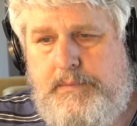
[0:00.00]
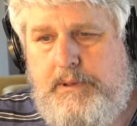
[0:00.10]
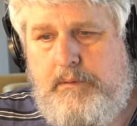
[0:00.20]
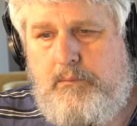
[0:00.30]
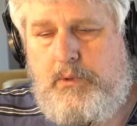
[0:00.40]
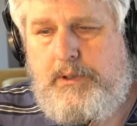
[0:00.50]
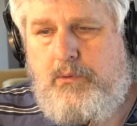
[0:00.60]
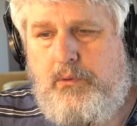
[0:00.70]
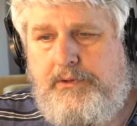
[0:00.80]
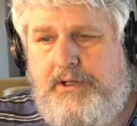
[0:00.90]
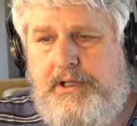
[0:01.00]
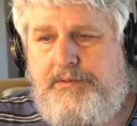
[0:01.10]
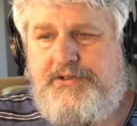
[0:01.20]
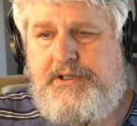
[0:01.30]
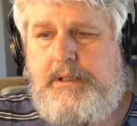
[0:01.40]
in the key
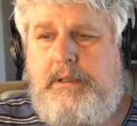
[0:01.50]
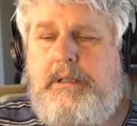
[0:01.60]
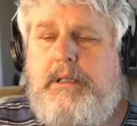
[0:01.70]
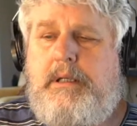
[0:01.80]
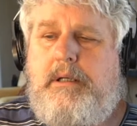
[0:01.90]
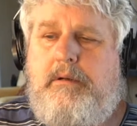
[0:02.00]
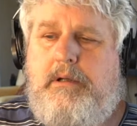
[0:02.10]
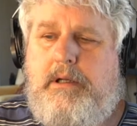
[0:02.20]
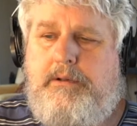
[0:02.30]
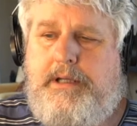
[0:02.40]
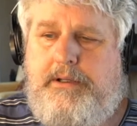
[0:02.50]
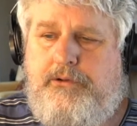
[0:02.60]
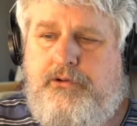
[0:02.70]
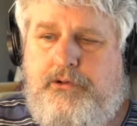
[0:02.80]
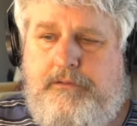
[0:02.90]
of C,
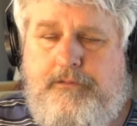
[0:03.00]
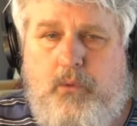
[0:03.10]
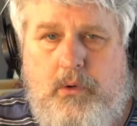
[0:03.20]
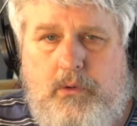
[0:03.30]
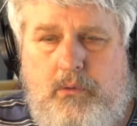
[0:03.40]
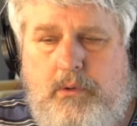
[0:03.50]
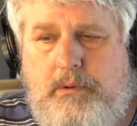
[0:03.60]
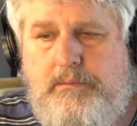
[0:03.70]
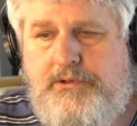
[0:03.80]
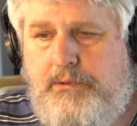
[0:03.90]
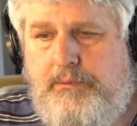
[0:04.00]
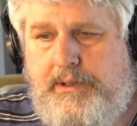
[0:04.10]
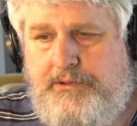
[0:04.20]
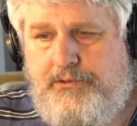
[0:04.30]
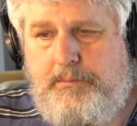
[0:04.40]
then to the four chord. So
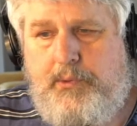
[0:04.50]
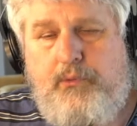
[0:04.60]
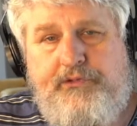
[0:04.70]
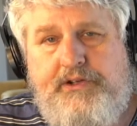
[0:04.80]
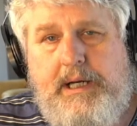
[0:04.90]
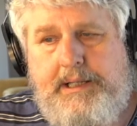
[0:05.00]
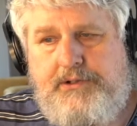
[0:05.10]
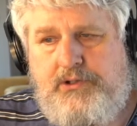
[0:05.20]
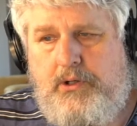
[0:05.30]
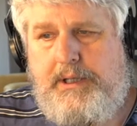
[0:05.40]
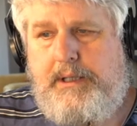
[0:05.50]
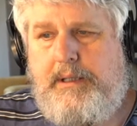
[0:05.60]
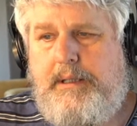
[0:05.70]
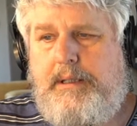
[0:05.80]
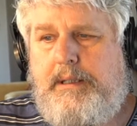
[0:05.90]
these are both
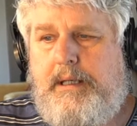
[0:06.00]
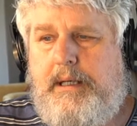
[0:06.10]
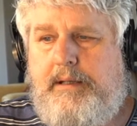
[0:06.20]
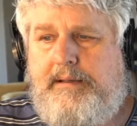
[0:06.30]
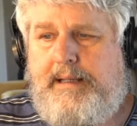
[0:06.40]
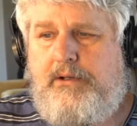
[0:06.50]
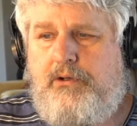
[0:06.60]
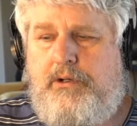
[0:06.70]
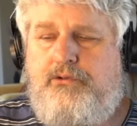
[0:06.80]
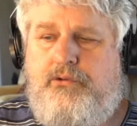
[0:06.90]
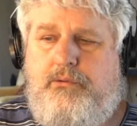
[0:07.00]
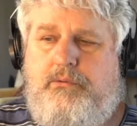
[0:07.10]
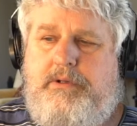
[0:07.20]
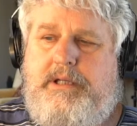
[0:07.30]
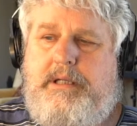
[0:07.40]
diatonic. Then
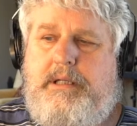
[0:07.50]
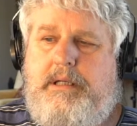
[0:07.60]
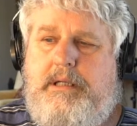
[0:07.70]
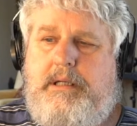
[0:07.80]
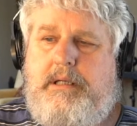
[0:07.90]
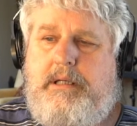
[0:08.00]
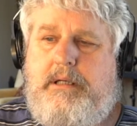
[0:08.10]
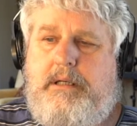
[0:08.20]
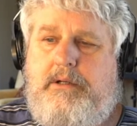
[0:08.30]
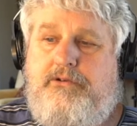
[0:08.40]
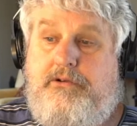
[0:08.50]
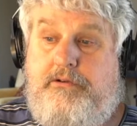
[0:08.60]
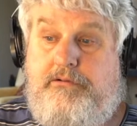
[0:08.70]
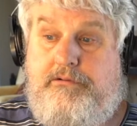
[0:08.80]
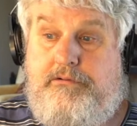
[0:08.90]
to the
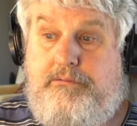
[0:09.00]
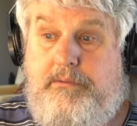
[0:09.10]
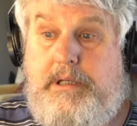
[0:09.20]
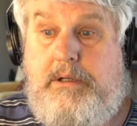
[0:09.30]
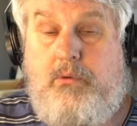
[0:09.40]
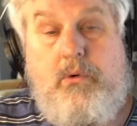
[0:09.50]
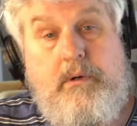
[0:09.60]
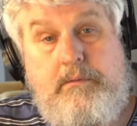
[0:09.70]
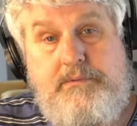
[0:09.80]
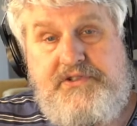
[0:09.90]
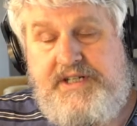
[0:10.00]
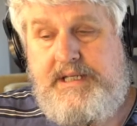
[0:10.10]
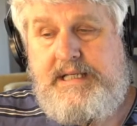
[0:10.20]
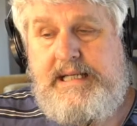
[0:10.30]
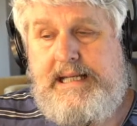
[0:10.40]
three chord,
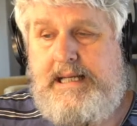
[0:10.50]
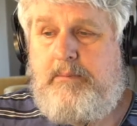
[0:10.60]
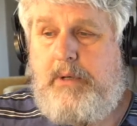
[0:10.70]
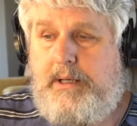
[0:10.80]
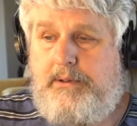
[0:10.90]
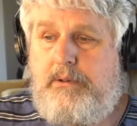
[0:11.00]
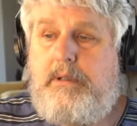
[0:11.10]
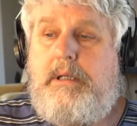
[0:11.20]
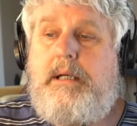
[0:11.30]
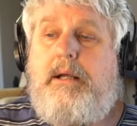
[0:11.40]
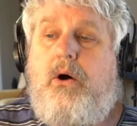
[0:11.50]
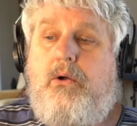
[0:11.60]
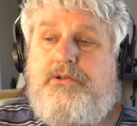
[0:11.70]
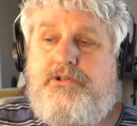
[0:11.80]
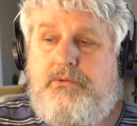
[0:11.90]
C D E minor,
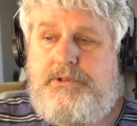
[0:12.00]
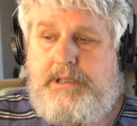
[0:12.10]
also